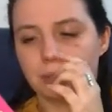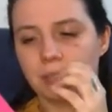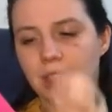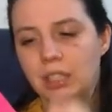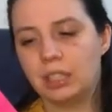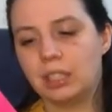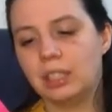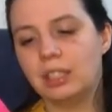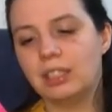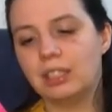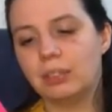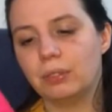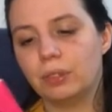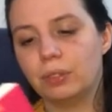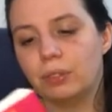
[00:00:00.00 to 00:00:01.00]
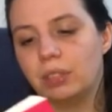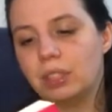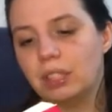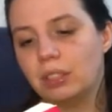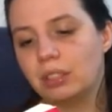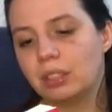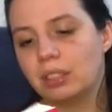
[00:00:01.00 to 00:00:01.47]
50
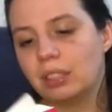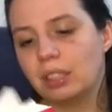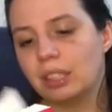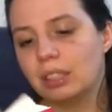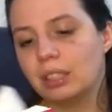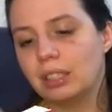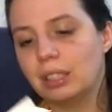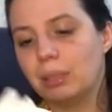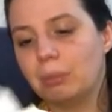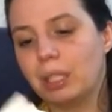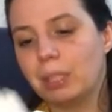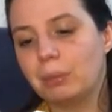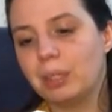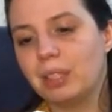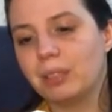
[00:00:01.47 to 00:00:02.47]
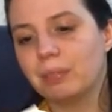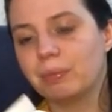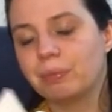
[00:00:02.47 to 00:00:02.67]
or 60 maybe,